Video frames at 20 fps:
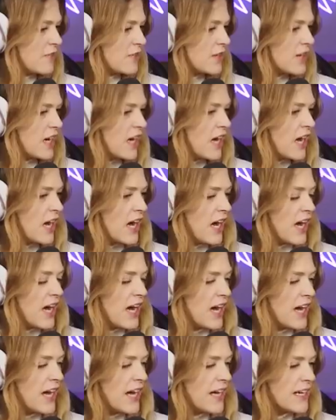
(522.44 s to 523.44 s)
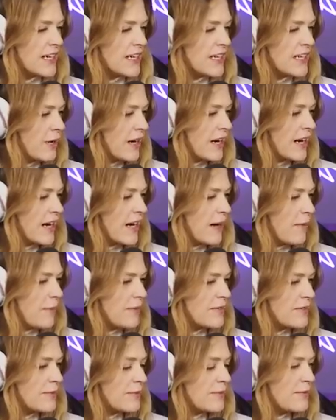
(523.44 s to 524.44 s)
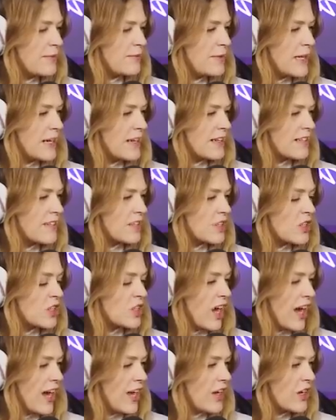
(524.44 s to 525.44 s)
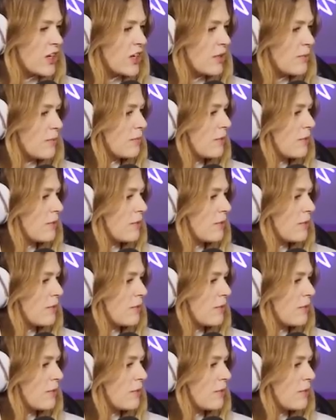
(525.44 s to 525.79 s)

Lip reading: Give her a hug, bring up some embarrassing childhood